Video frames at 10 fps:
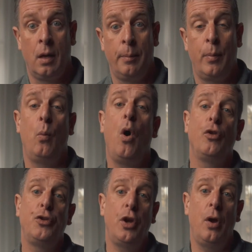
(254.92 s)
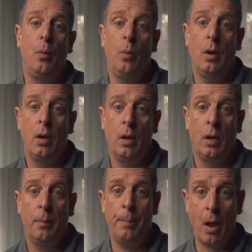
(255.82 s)
But what do
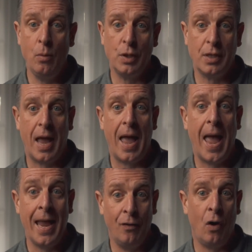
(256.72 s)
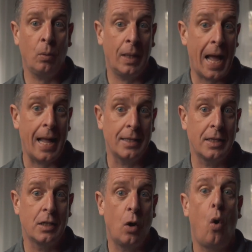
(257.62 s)
most 8-year-old
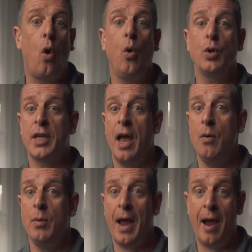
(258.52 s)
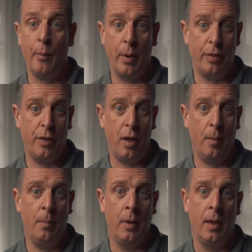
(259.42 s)
lads also carry with
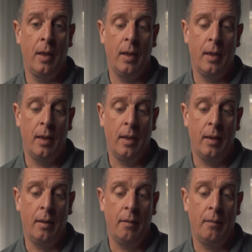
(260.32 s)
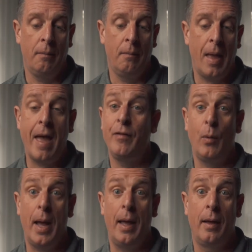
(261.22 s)
them
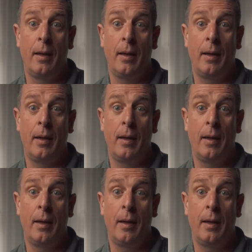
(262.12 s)
everywhere?